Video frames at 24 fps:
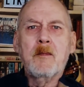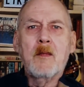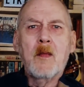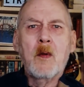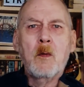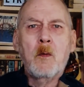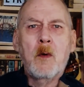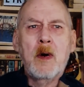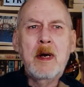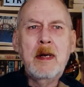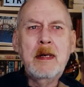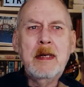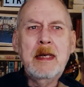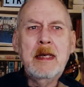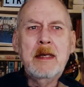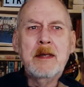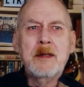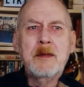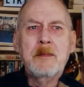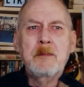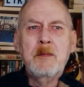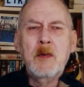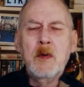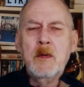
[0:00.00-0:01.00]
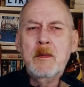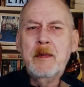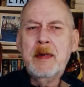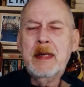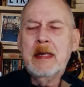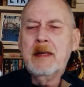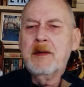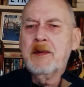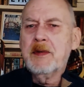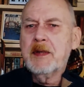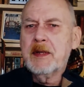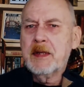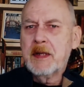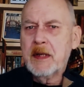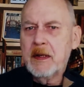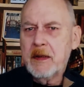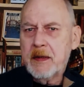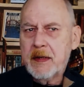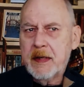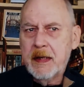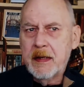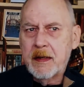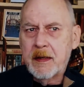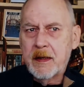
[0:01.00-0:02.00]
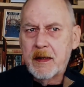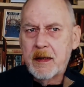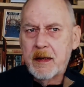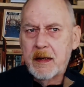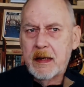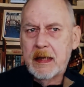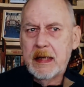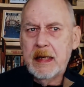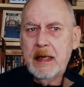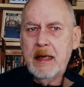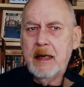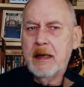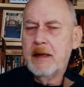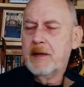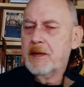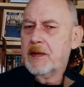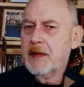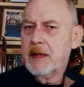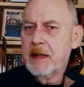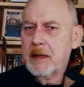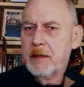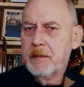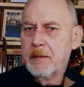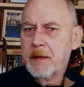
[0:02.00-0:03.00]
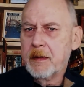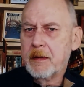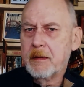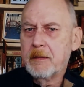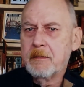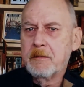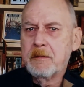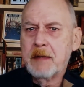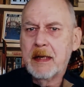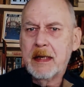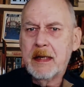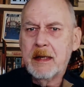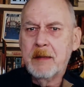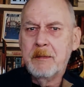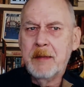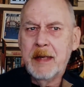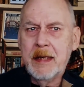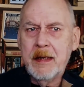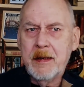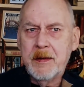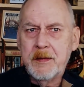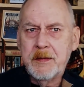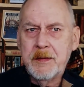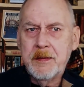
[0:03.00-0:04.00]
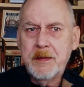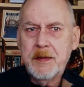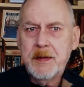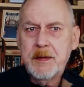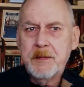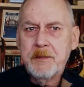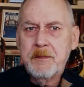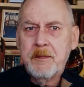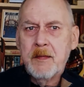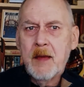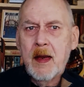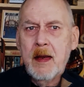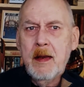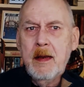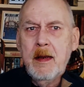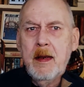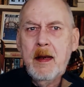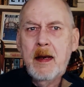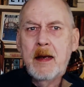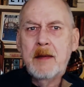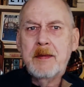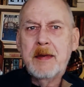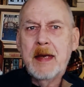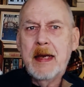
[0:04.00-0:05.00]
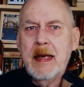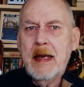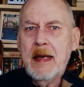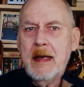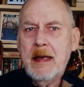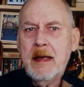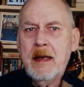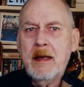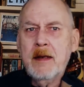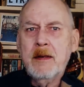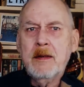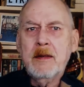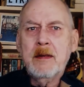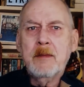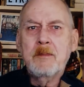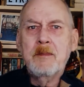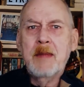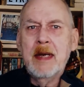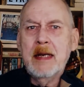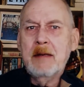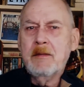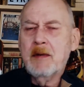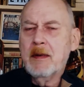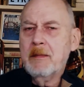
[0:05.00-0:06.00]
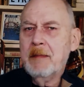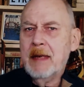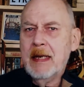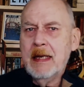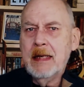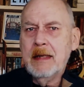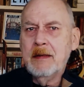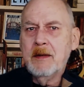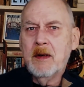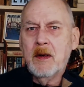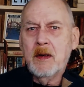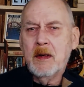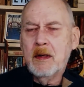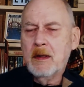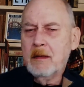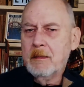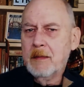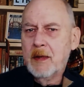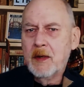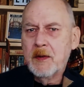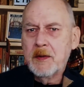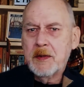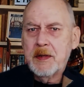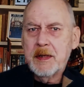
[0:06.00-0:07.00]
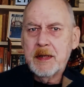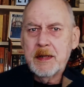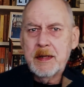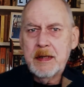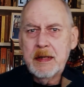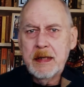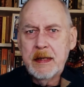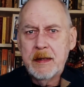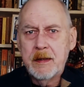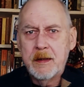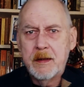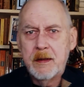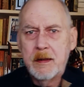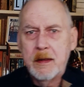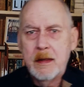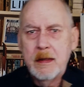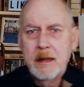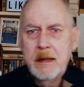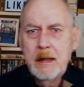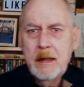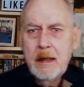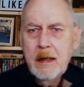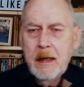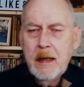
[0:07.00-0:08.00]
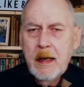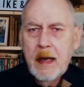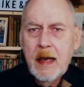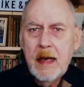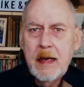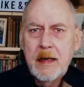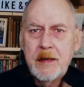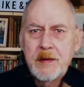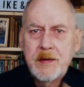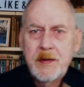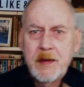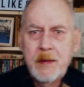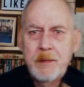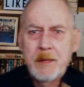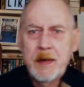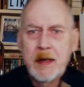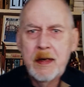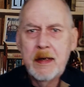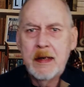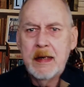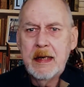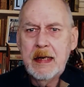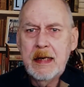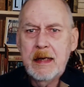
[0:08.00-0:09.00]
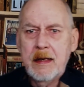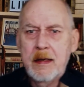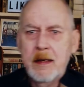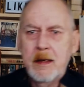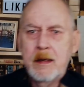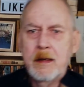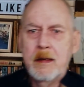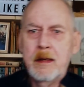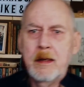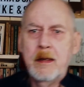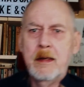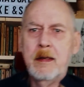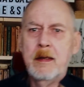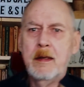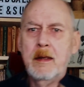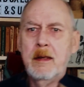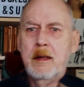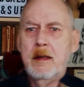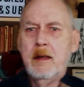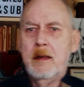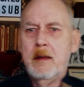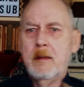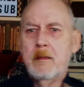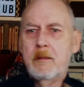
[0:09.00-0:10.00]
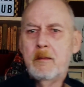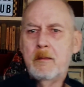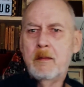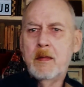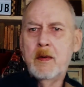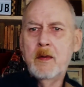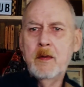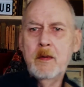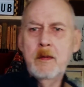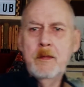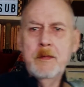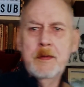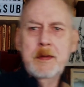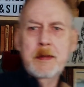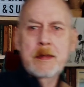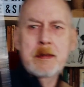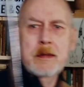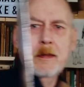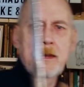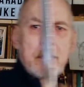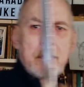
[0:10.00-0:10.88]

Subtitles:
one is moving circularly, as Silver recommends, the hand may remain almost still as the body moves